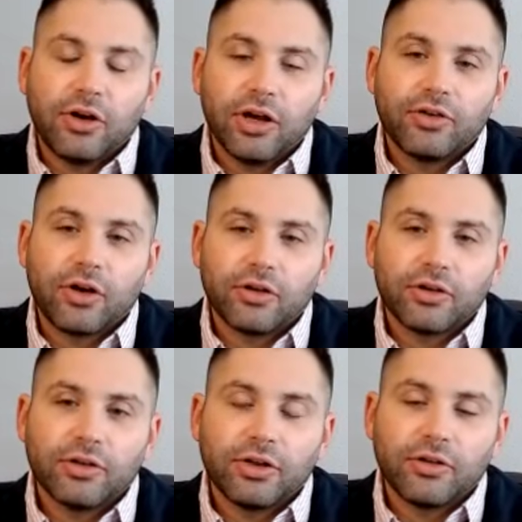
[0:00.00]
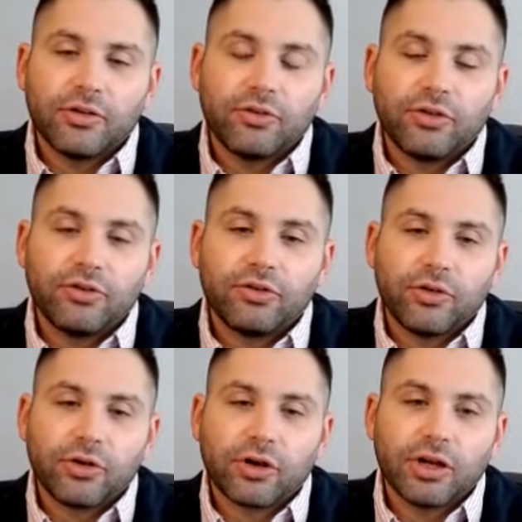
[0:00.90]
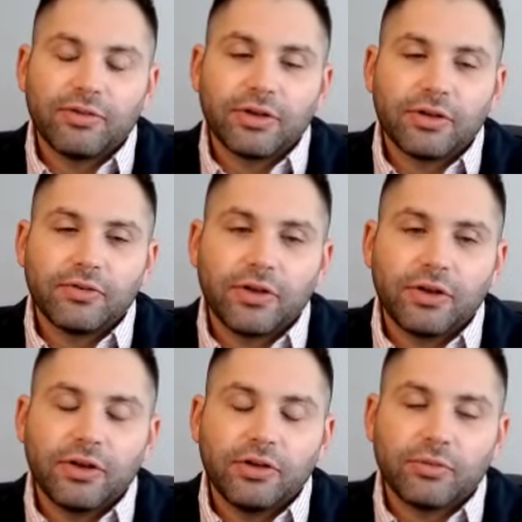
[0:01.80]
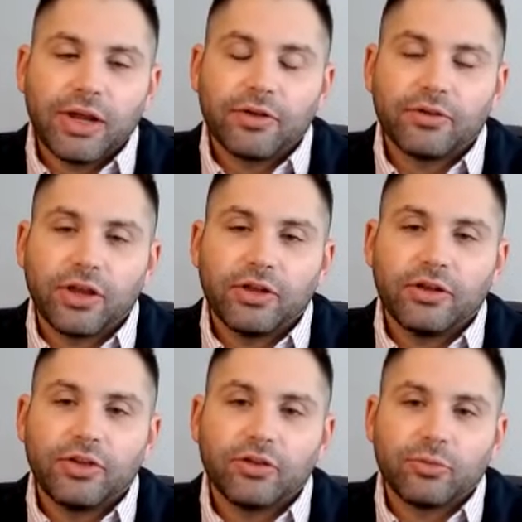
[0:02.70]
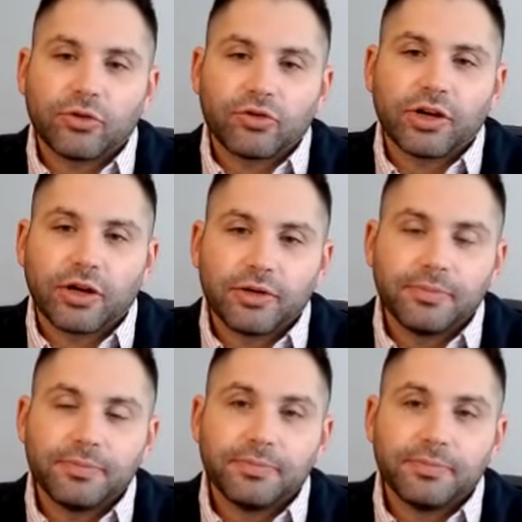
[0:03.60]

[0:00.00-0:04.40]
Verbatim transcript: it's harder you know those issues still occur even if you don't have a, set, a tangible trigger